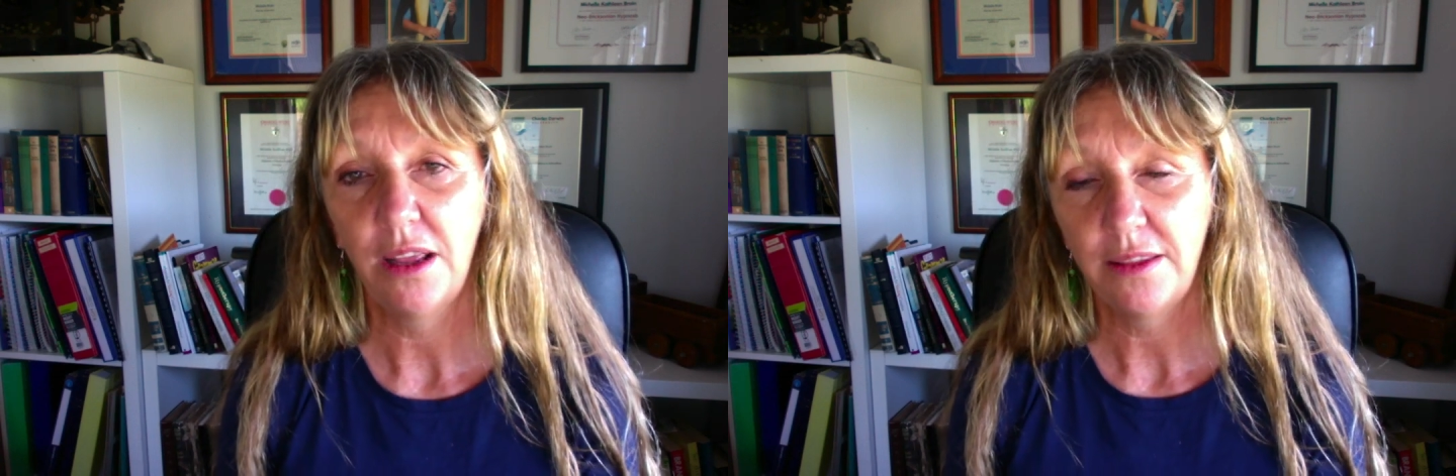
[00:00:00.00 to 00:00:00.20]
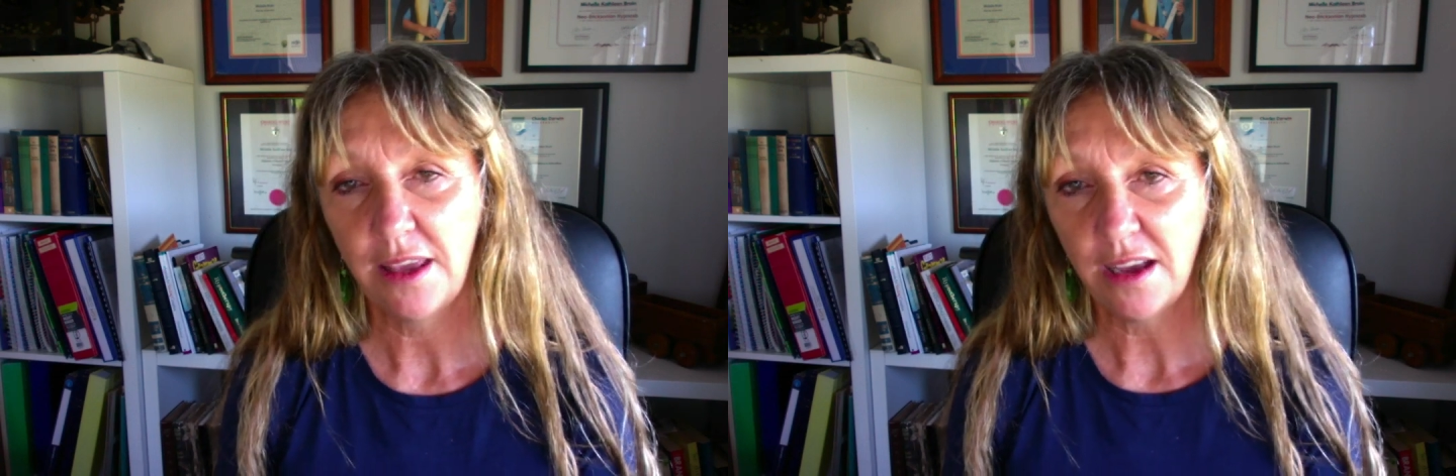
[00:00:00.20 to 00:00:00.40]

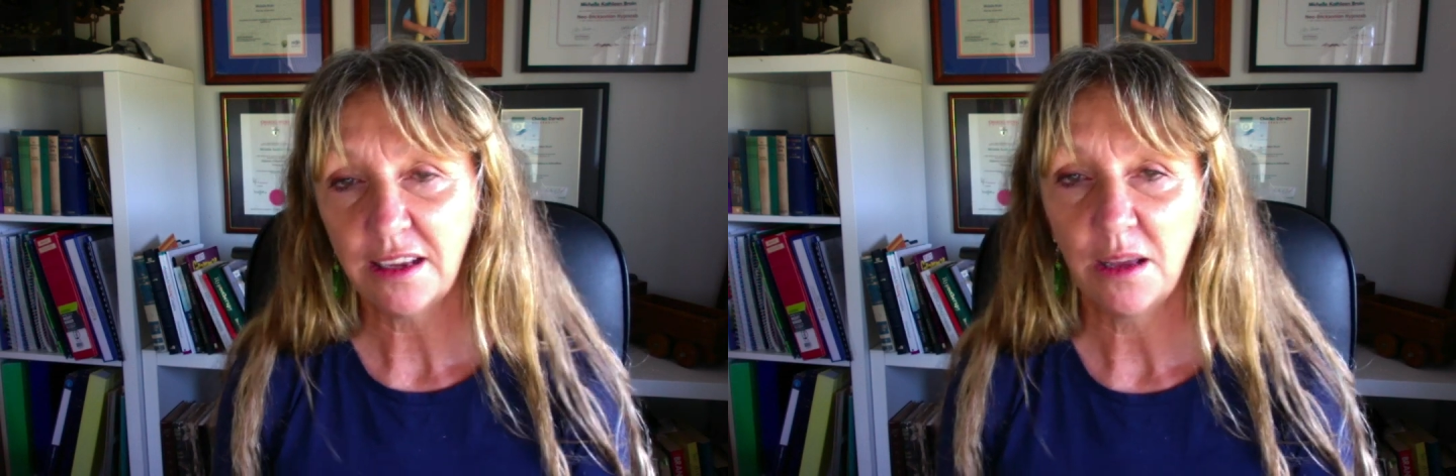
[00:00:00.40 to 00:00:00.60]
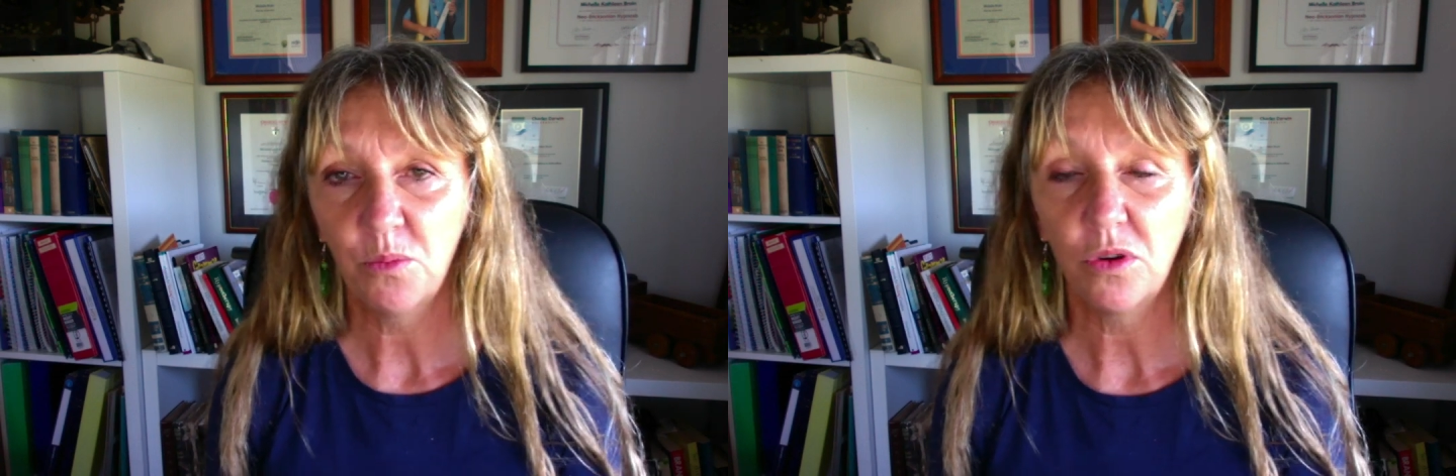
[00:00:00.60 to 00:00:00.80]
the
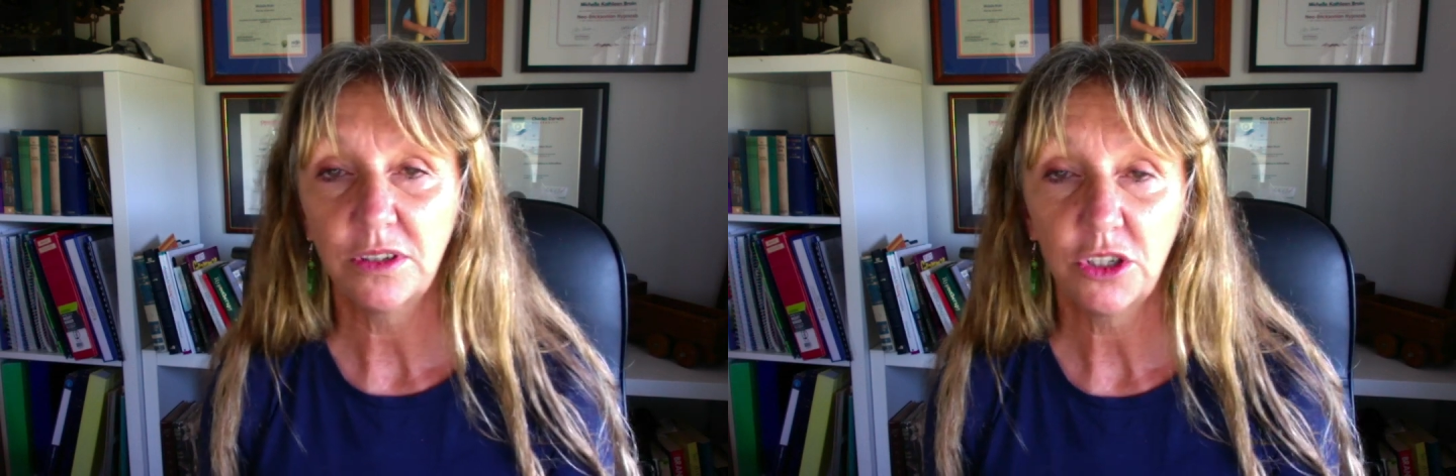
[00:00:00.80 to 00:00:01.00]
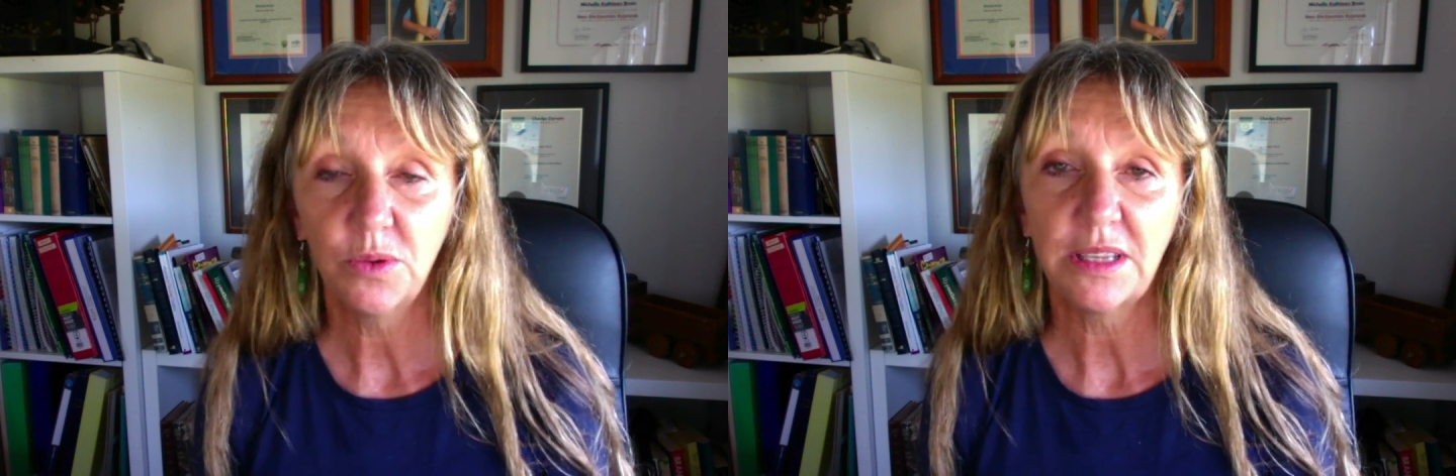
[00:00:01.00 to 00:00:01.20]
outcome was
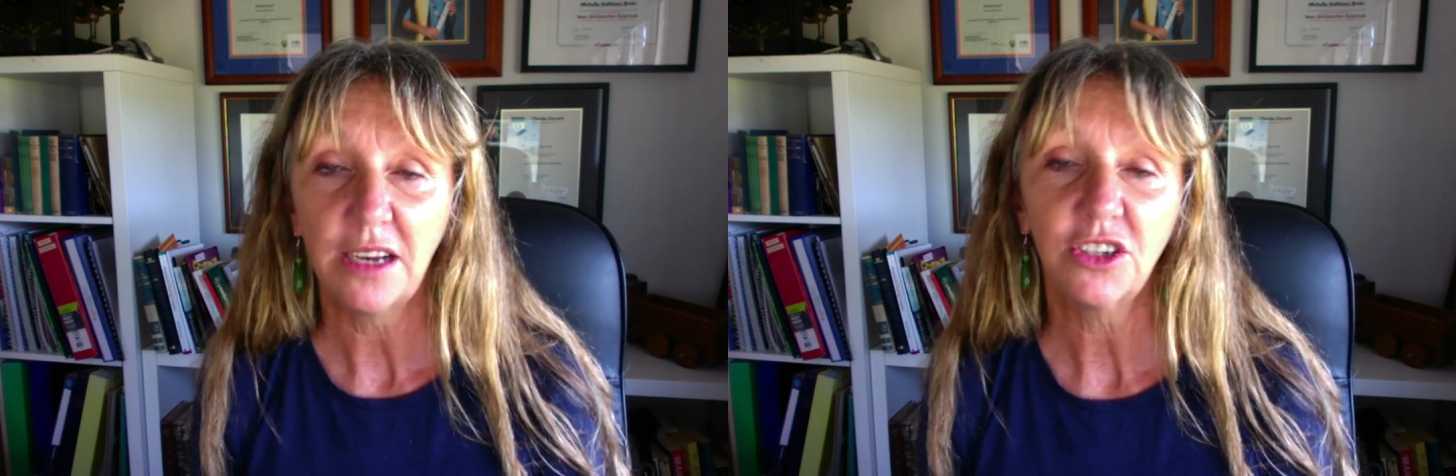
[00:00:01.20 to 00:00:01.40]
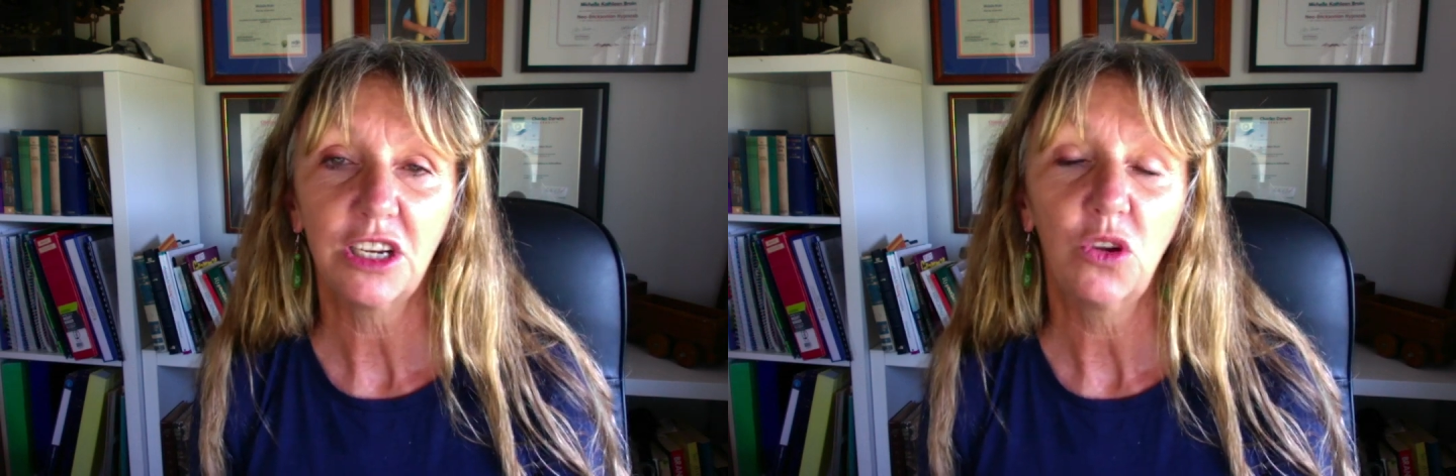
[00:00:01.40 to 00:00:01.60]
she was
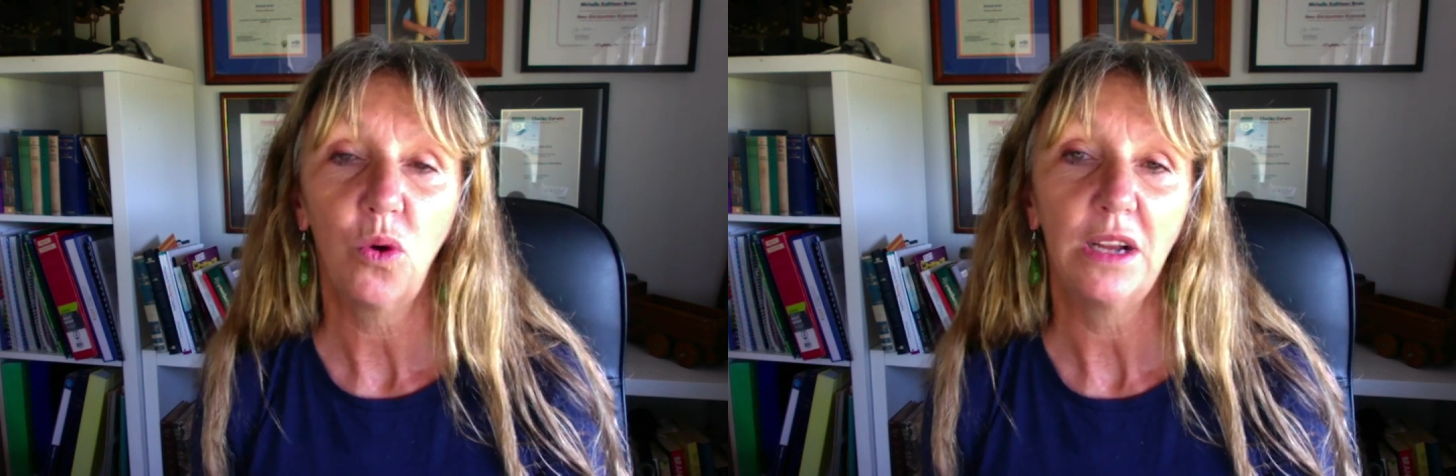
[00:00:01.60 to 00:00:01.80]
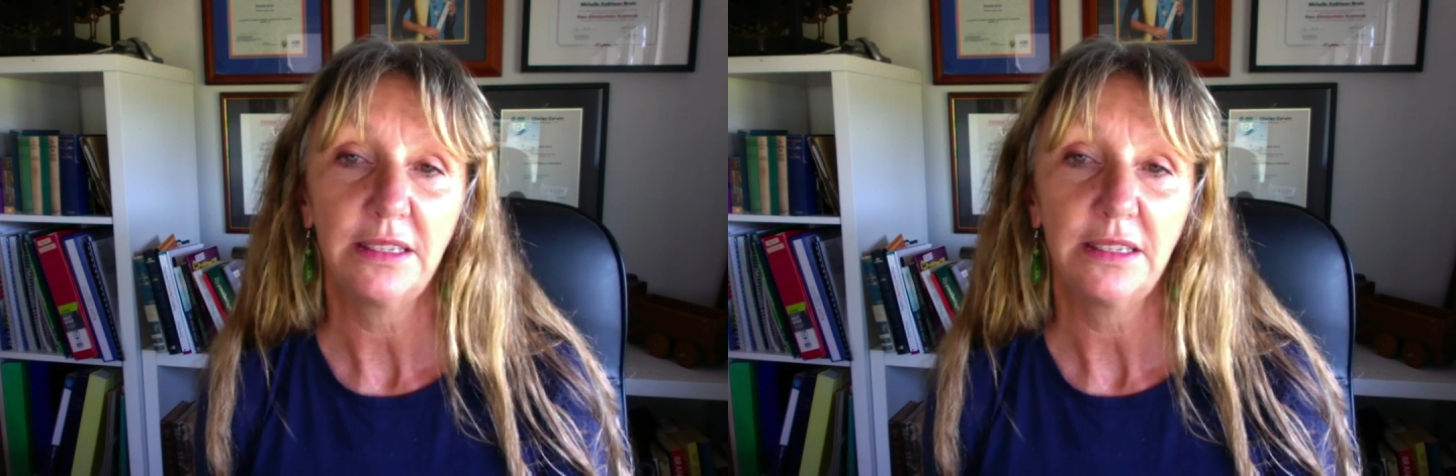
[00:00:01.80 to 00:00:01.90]
actually quite